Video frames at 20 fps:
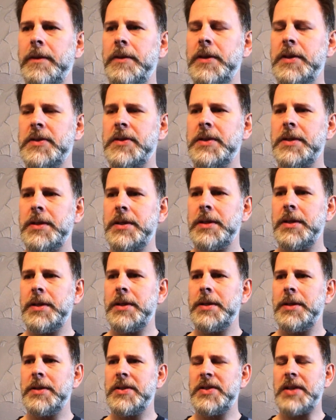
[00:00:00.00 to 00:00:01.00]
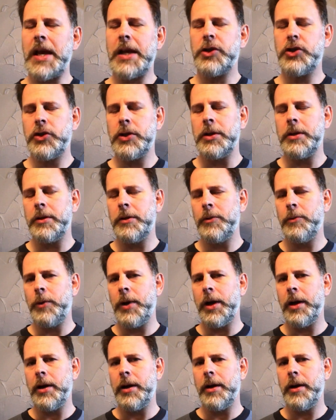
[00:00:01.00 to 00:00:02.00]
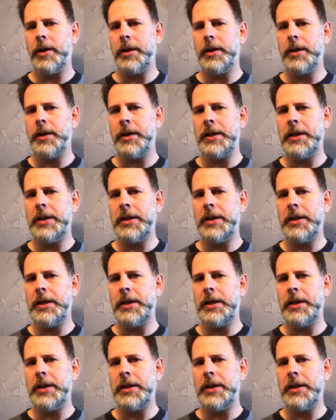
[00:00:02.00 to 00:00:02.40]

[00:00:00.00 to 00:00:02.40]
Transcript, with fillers: this section where